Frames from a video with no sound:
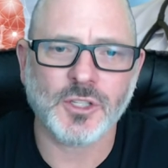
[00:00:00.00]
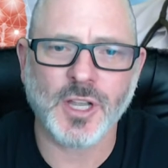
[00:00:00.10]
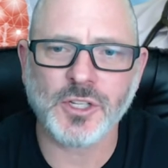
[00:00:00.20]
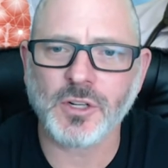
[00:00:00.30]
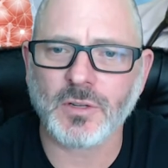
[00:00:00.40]

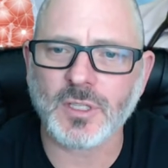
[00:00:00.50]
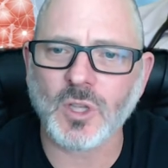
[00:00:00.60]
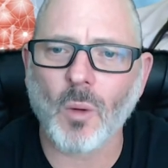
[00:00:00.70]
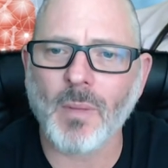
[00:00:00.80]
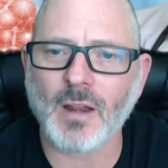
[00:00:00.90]
Ginger is
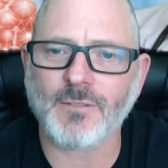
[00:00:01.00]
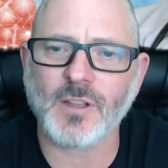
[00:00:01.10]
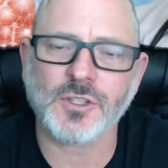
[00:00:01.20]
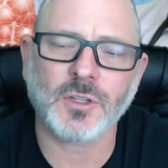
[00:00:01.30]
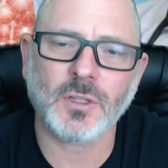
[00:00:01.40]
so
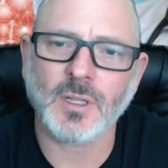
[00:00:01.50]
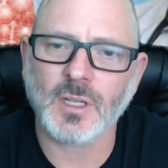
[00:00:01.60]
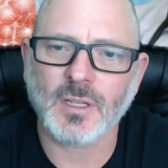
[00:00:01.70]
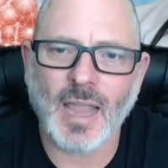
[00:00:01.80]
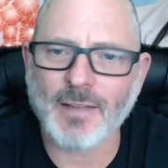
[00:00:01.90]
beneficial
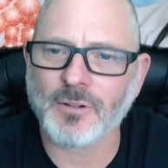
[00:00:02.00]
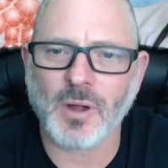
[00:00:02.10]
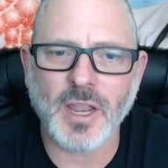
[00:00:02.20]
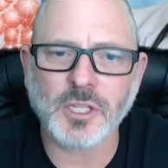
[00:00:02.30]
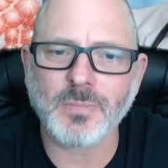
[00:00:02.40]
after
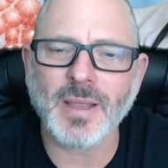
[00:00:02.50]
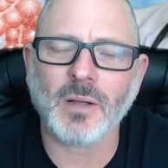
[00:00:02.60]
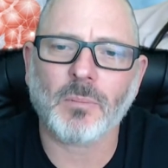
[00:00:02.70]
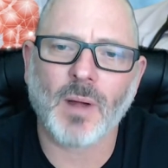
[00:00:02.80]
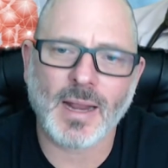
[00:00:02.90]
each
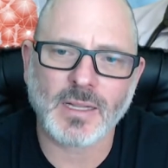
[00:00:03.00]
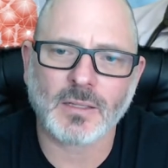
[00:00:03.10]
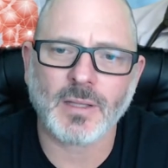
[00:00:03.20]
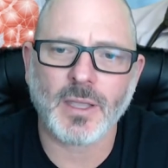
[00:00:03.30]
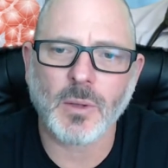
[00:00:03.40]
meal,
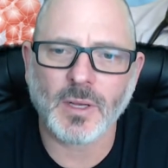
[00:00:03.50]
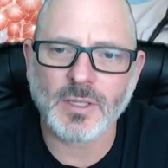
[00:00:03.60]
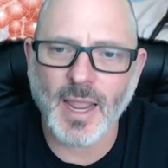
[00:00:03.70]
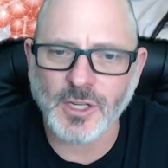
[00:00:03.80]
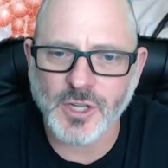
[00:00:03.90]
practically, you can
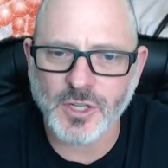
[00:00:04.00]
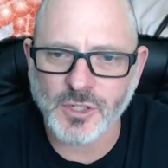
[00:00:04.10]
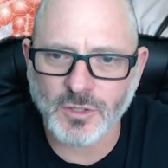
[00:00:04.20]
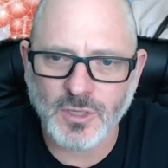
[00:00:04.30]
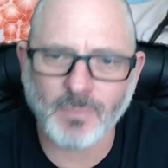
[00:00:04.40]
take
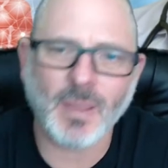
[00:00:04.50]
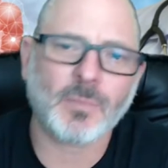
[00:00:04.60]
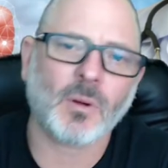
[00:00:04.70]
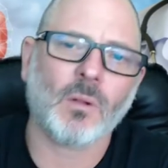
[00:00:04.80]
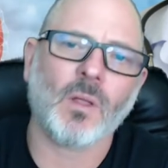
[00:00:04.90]
ginger. Some
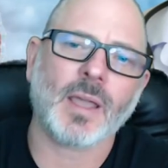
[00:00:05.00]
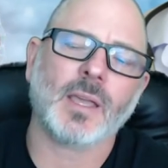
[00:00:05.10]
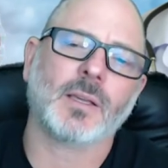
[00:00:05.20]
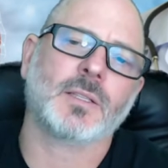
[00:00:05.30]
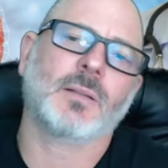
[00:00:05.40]
people don't like
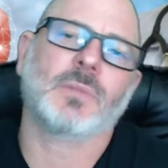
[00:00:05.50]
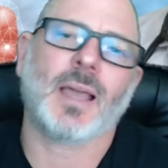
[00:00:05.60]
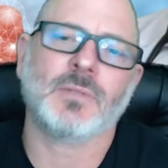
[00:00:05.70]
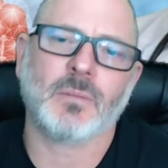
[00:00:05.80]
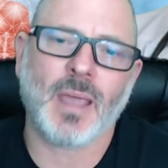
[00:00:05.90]
it because
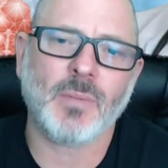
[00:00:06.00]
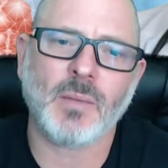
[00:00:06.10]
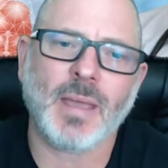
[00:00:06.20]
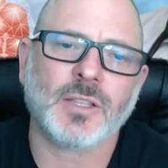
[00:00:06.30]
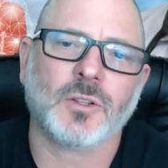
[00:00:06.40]
sometimes it maybe
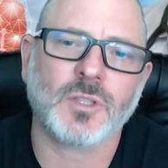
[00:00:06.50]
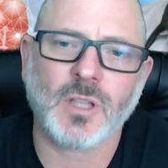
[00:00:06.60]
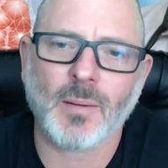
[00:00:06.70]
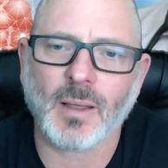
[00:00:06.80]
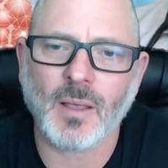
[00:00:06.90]
makes their
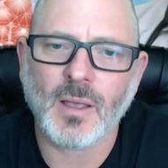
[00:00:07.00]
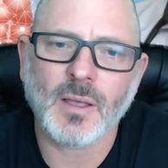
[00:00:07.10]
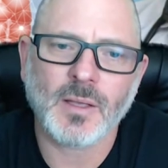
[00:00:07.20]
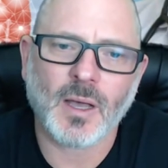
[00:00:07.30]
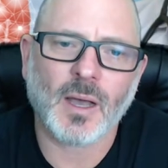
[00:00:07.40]
stomach
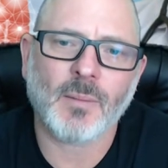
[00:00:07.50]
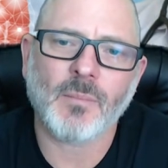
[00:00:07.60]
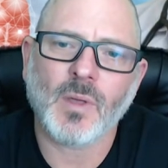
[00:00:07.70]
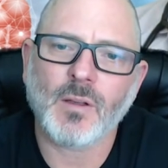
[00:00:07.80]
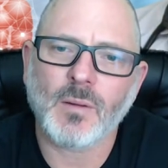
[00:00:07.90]

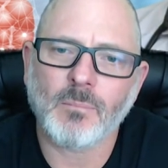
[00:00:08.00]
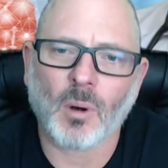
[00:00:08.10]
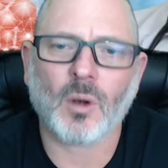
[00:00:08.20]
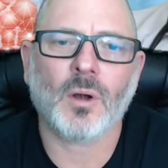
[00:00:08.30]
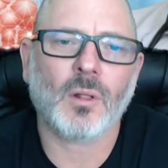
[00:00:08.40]
um,
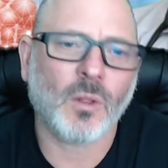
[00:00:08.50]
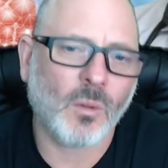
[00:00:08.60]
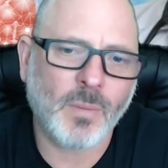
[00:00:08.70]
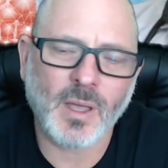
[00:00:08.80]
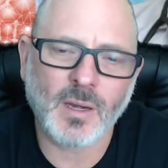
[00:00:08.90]
burn a
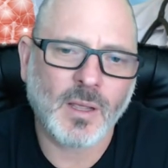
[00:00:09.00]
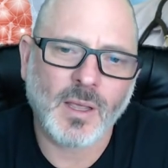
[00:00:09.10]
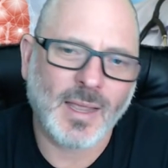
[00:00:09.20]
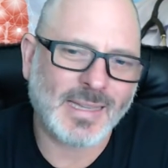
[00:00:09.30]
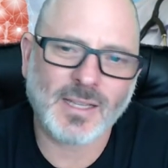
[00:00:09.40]
little bit.
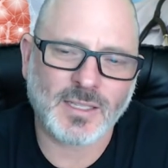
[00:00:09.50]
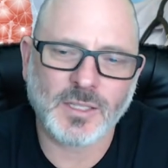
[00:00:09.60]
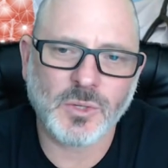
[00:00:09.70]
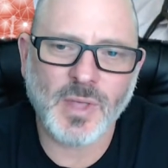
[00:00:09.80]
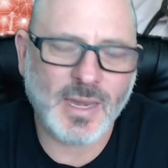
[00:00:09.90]
It
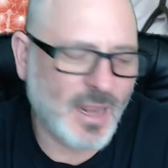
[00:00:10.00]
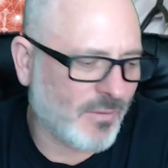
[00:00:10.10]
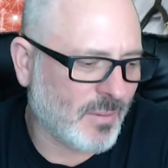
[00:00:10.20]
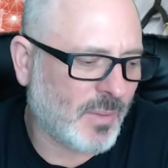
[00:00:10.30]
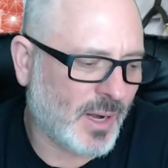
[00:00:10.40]
doesn't do that to
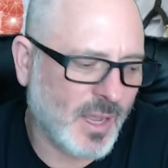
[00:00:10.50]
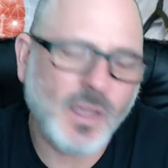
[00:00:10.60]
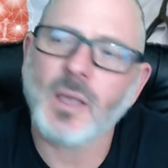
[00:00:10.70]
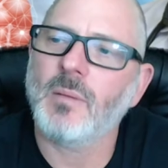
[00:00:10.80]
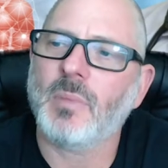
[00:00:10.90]
everybody,
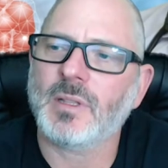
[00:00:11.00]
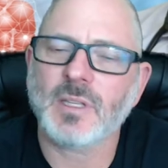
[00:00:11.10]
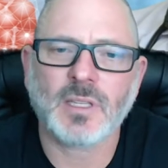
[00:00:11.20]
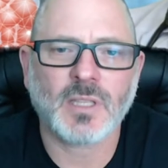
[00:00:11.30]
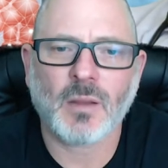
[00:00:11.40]
but
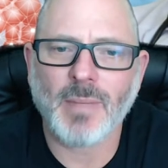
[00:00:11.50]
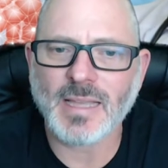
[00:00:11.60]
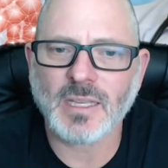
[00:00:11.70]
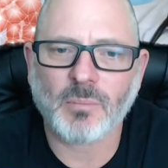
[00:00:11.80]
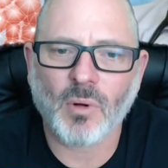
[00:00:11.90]
this is an
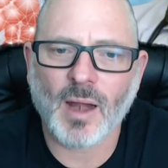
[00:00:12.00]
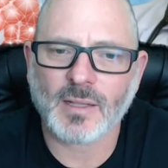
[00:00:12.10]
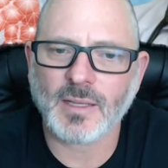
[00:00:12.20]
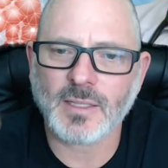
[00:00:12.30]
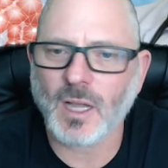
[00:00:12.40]
amazing
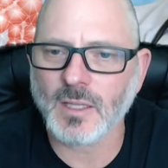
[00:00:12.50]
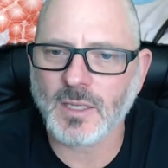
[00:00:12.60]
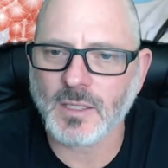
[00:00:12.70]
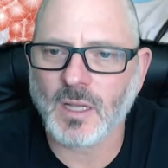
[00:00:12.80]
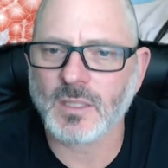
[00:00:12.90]
product that tons
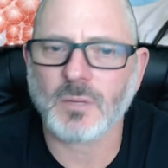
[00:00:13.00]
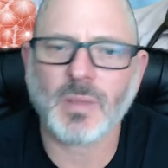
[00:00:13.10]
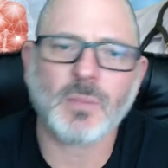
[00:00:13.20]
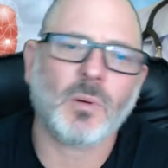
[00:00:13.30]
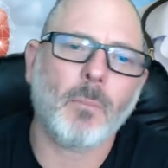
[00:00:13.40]
and tons of
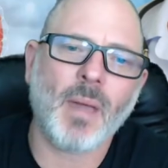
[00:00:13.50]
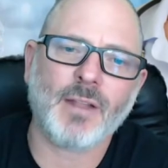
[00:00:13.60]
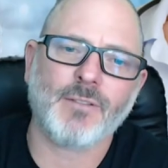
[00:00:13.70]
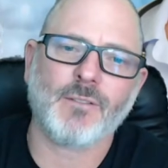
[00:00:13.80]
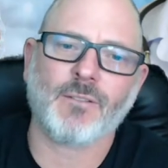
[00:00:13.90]
people
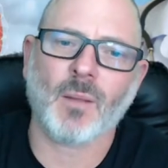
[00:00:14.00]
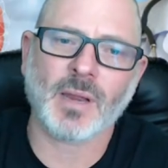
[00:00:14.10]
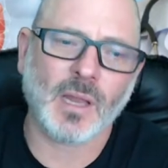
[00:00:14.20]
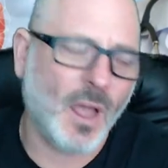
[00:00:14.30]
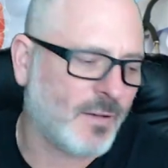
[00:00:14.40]
benefit from
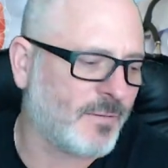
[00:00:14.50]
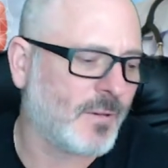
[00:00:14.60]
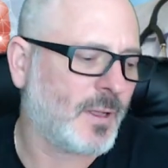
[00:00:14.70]
and love,